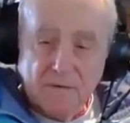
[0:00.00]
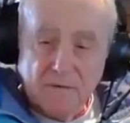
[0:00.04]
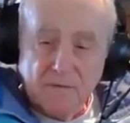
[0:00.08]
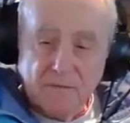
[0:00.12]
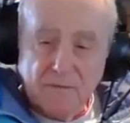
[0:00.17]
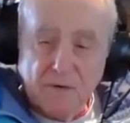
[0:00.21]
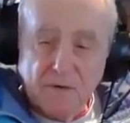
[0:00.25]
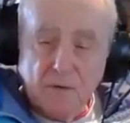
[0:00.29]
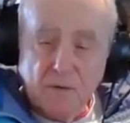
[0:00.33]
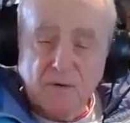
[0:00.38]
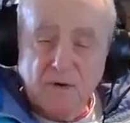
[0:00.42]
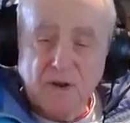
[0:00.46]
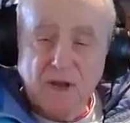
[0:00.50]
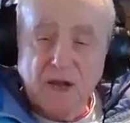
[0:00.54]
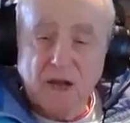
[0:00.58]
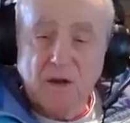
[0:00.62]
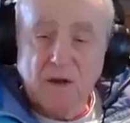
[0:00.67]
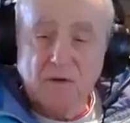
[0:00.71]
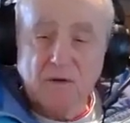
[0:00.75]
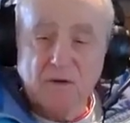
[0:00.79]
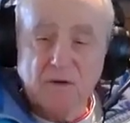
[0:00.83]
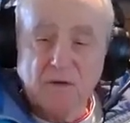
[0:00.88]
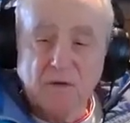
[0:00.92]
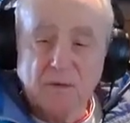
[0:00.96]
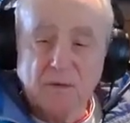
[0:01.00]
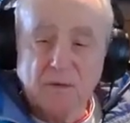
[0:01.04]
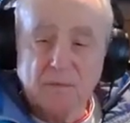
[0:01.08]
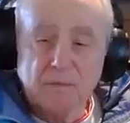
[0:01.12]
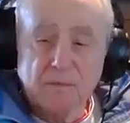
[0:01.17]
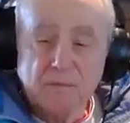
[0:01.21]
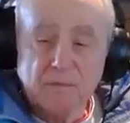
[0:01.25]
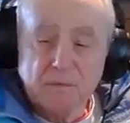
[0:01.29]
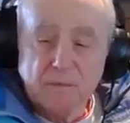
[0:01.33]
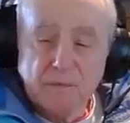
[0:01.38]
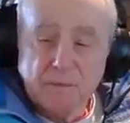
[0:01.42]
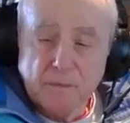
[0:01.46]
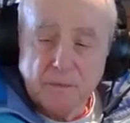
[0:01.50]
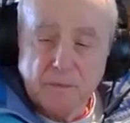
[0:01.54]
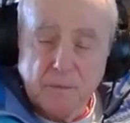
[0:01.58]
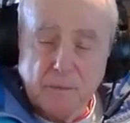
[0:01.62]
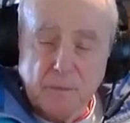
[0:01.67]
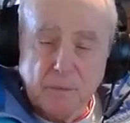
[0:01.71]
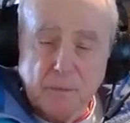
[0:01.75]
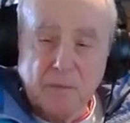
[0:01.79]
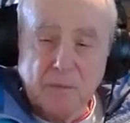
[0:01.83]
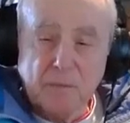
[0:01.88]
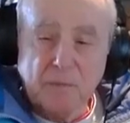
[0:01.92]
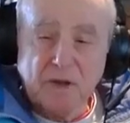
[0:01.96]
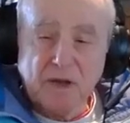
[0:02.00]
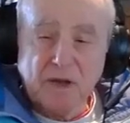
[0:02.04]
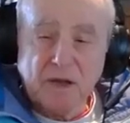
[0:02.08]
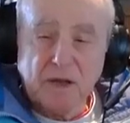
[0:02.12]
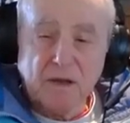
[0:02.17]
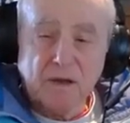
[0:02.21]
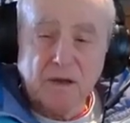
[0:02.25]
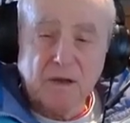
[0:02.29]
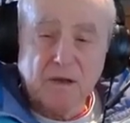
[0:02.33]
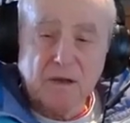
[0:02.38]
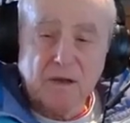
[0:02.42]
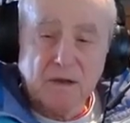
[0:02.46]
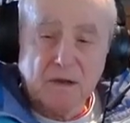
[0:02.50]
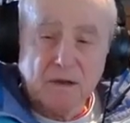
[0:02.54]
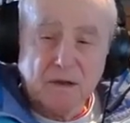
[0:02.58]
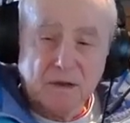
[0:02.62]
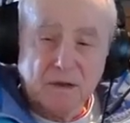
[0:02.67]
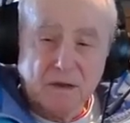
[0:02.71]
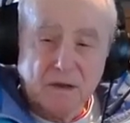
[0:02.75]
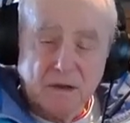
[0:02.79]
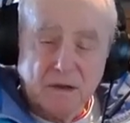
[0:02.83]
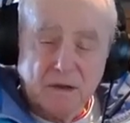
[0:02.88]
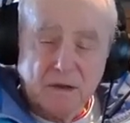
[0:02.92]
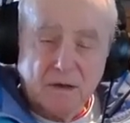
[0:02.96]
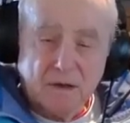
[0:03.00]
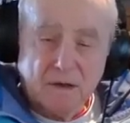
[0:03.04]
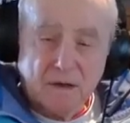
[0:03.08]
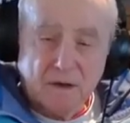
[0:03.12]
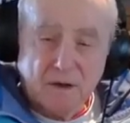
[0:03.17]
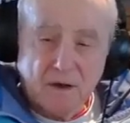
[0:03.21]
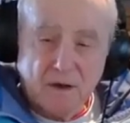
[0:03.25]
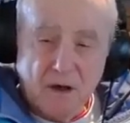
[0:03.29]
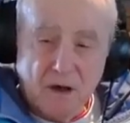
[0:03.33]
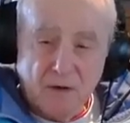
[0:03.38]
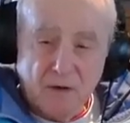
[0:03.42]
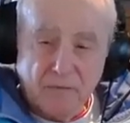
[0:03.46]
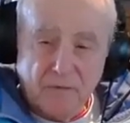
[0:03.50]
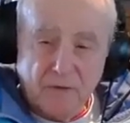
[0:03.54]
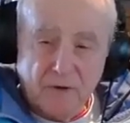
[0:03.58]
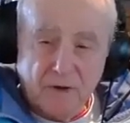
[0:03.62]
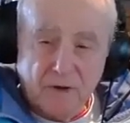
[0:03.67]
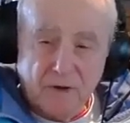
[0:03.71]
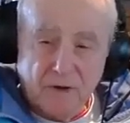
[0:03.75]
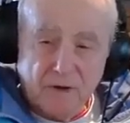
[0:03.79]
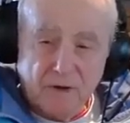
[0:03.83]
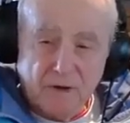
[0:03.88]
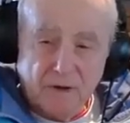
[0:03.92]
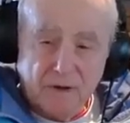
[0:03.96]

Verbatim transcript: float down to the bubbling lava,